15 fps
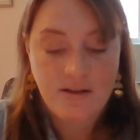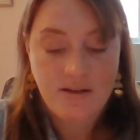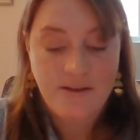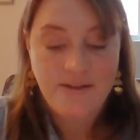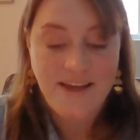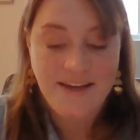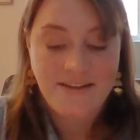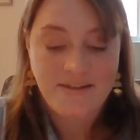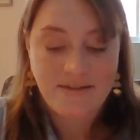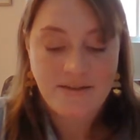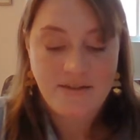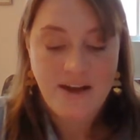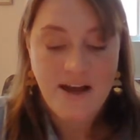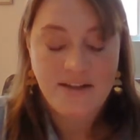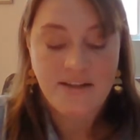Thanks,
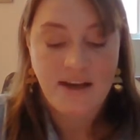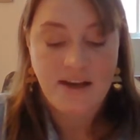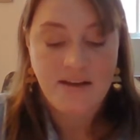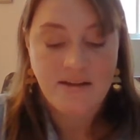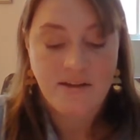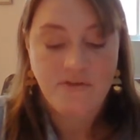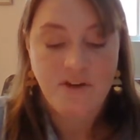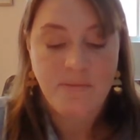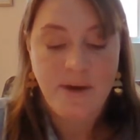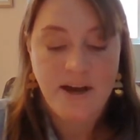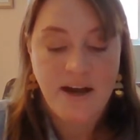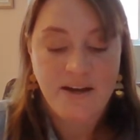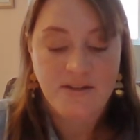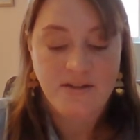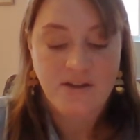I say, lifting my
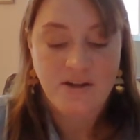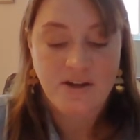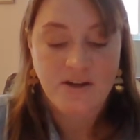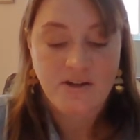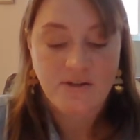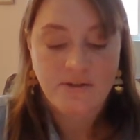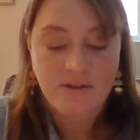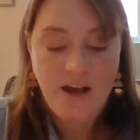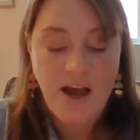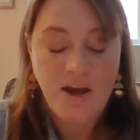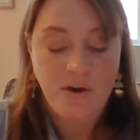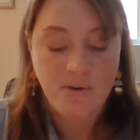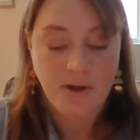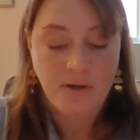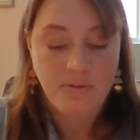eyes to her. I
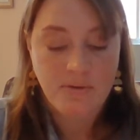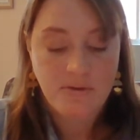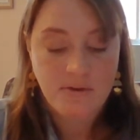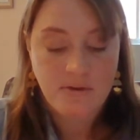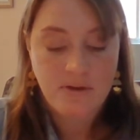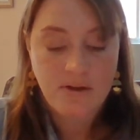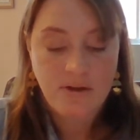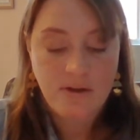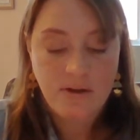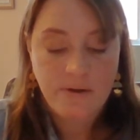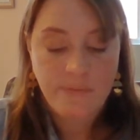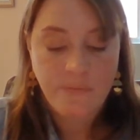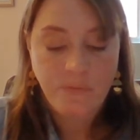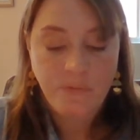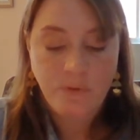owe you.
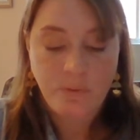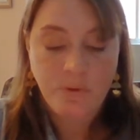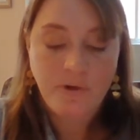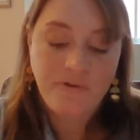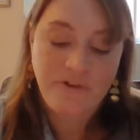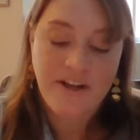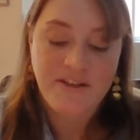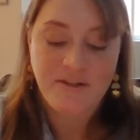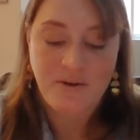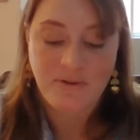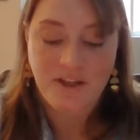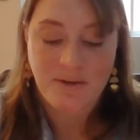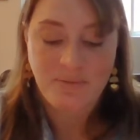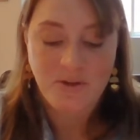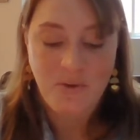Real friends don't
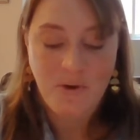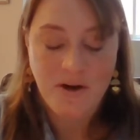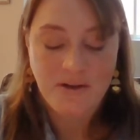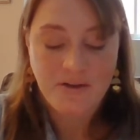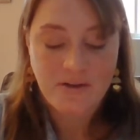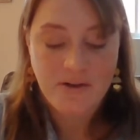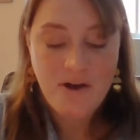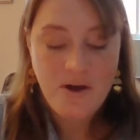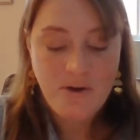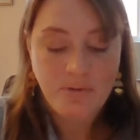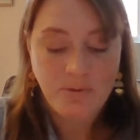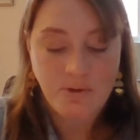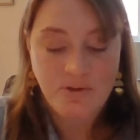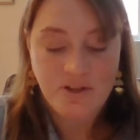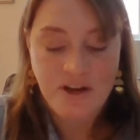keep score.
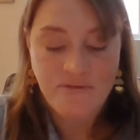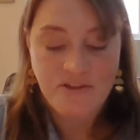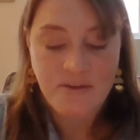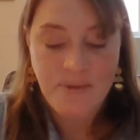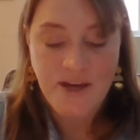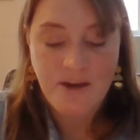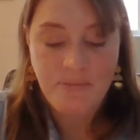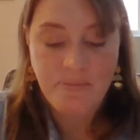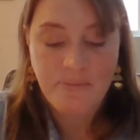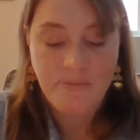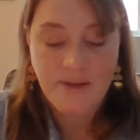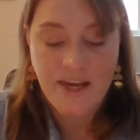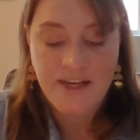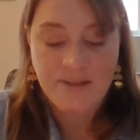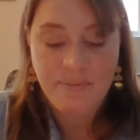Rose shoves the makeup
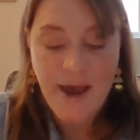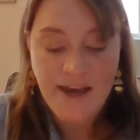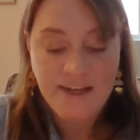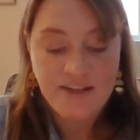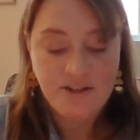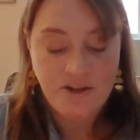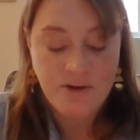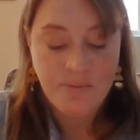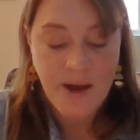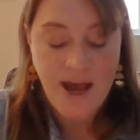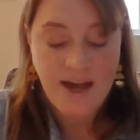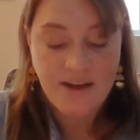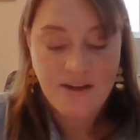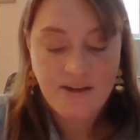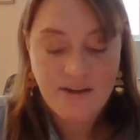case back into her
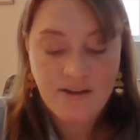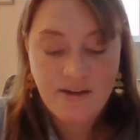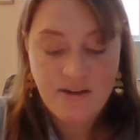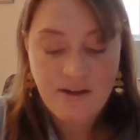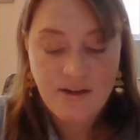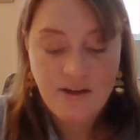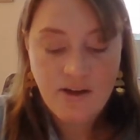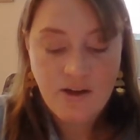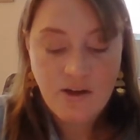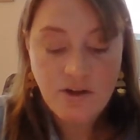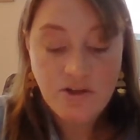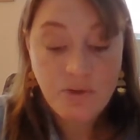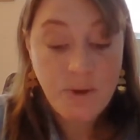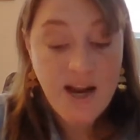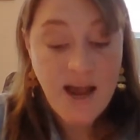bag.
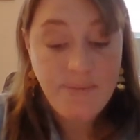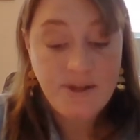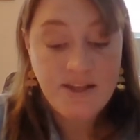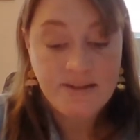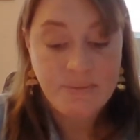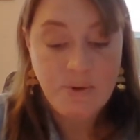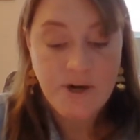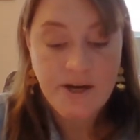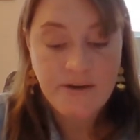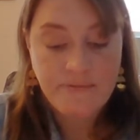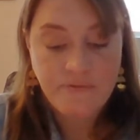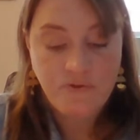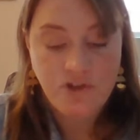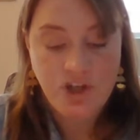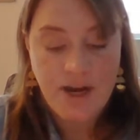So what happened this morning?
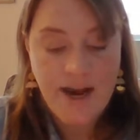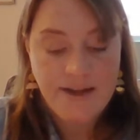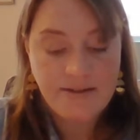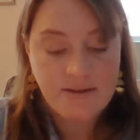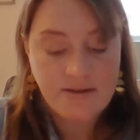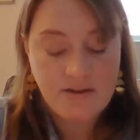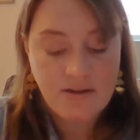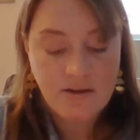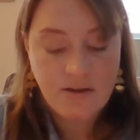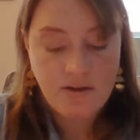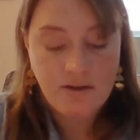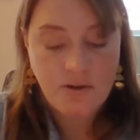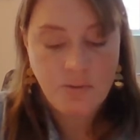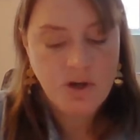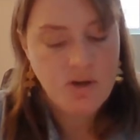She asks.
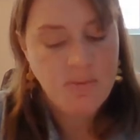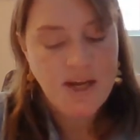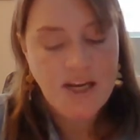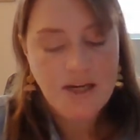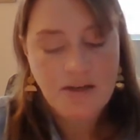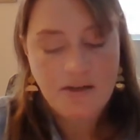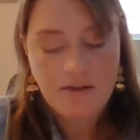What do you mean?